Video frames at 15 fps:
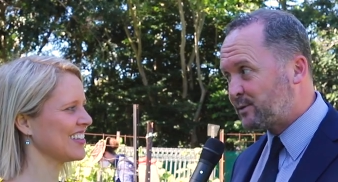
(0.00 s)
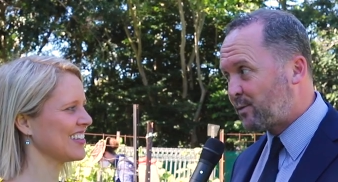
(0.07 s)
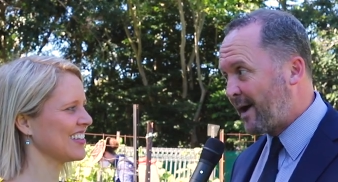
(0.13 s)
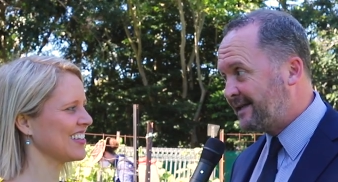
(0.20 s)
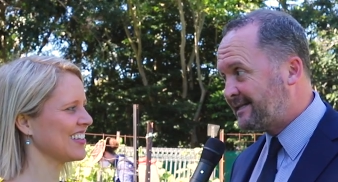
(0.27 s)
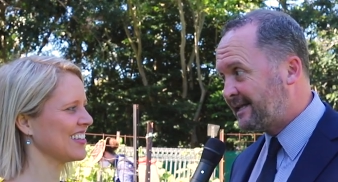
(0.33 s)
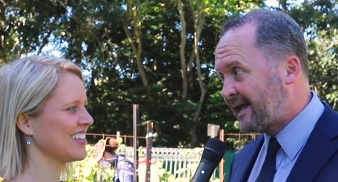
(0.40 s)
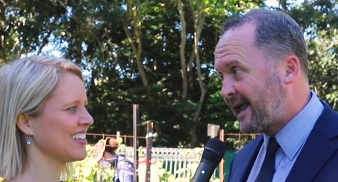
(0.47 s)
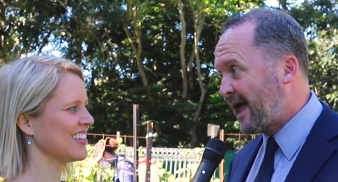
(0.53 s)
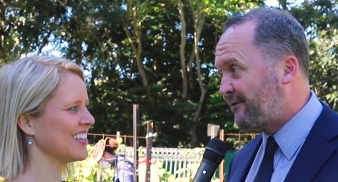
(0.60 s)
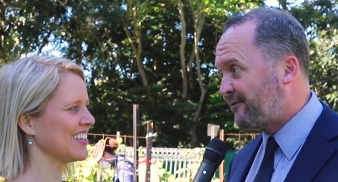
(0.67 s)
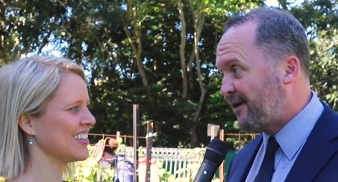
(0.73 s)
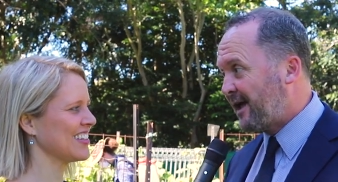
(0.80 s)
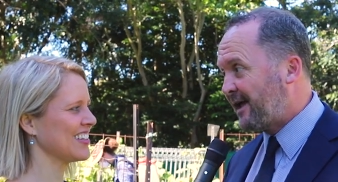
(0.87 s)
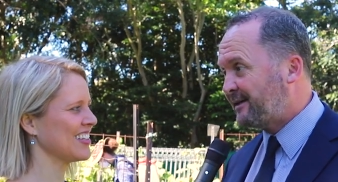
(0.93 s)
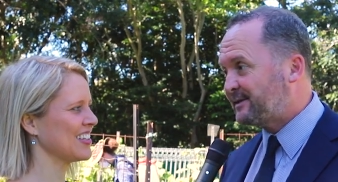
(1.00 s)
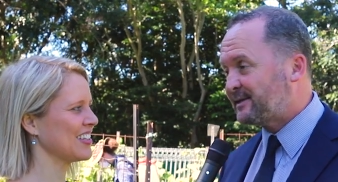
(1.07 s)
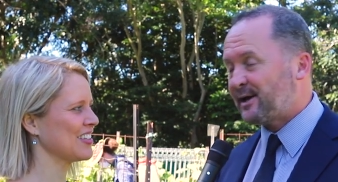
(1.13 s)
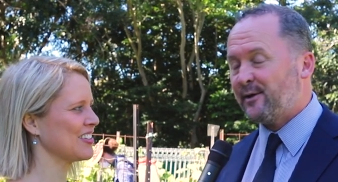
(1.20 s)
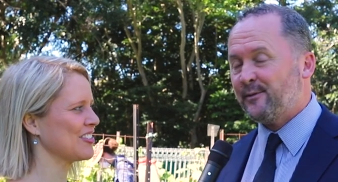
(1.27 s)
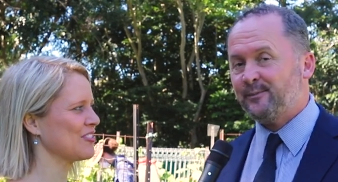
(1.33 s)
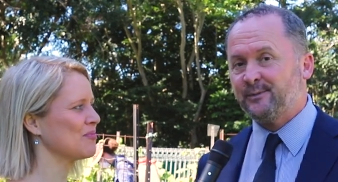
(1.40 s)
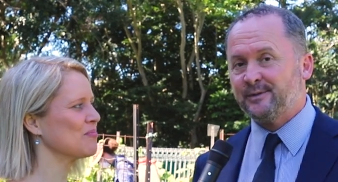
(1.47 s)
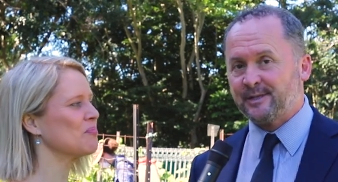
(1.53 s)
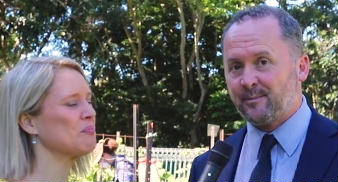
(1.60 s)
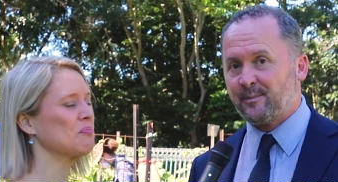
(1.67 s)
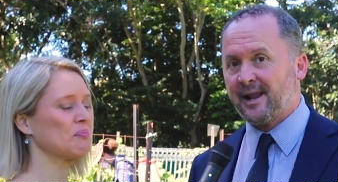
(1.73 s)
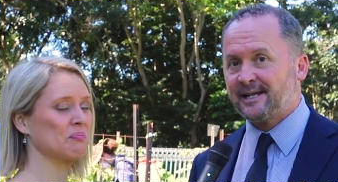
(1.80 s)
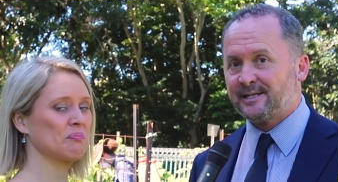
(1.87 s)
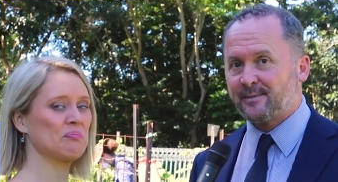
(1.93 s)
Speaker 1: its way to the cafe. So it's a
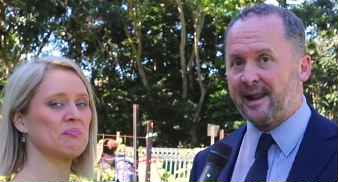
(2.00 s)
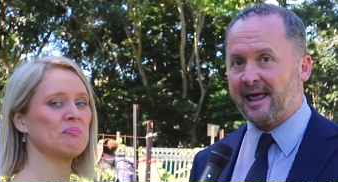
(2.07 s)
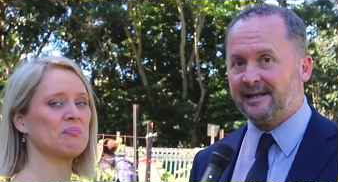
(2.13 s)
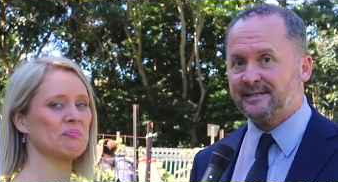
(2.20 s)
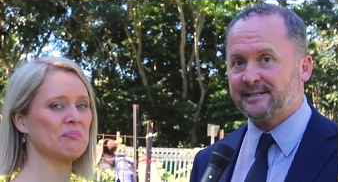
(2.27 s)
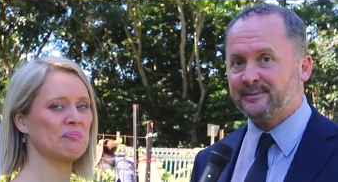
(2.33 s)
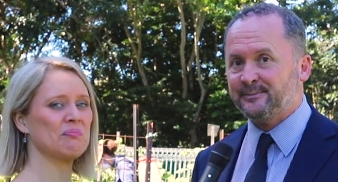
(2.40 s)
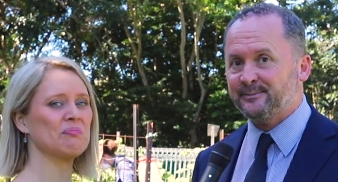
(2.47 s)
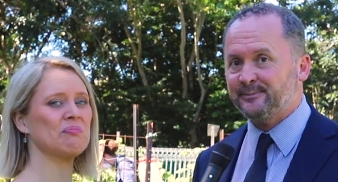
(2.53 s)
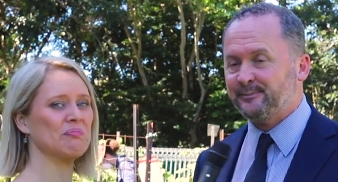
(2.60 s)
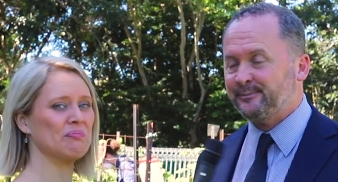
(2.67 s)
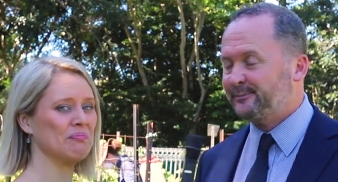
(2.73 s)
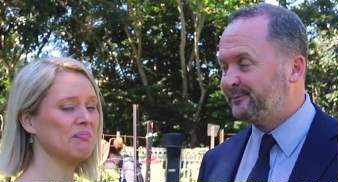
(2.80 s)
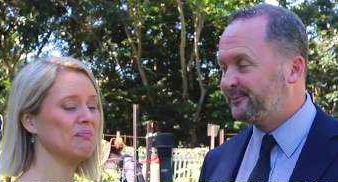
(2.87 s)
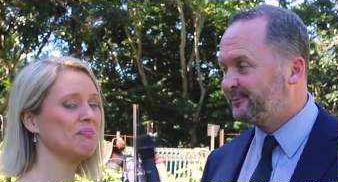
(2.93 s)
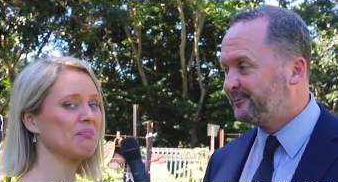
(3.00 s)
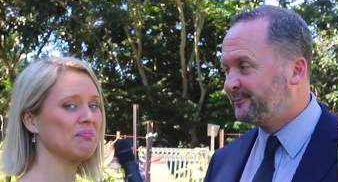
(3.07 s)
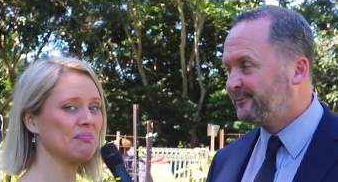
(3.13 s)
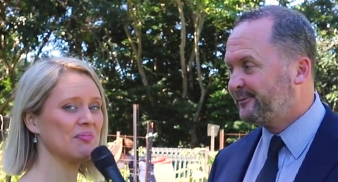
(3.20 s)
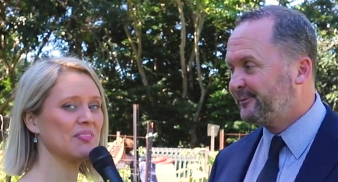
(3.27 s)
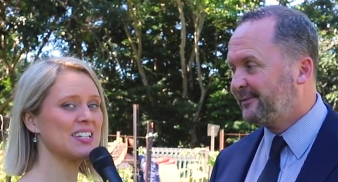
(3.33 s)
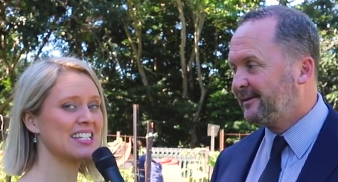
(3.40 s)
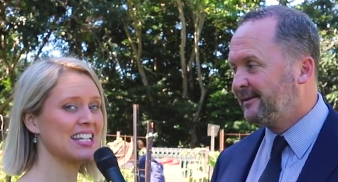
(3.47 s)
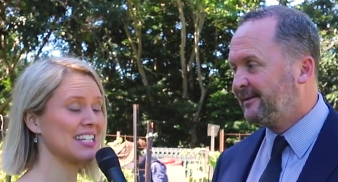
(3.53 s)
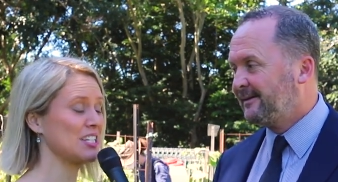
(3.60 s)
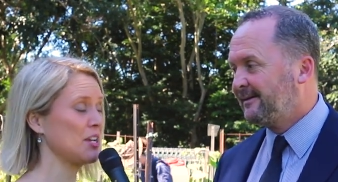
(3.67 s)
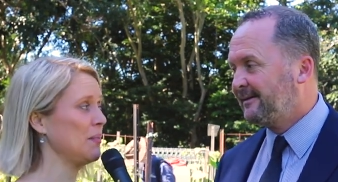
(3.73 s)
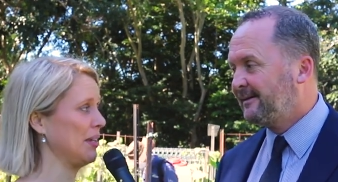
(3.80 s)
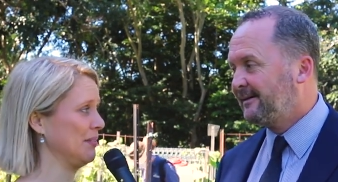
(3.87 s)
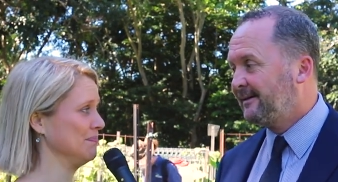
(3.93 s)
blessed place.
Speaker 2: Mm,
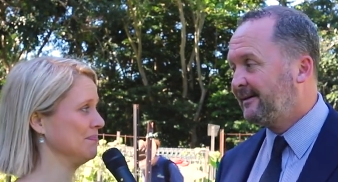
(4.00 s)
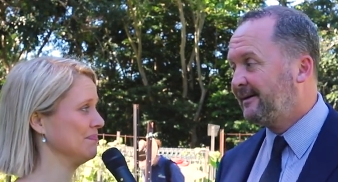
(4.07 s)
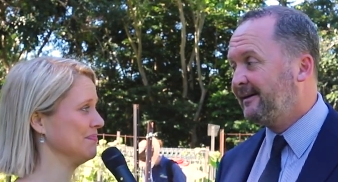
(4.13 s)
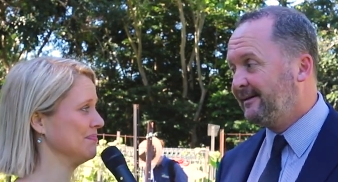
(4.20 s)
sounds yummy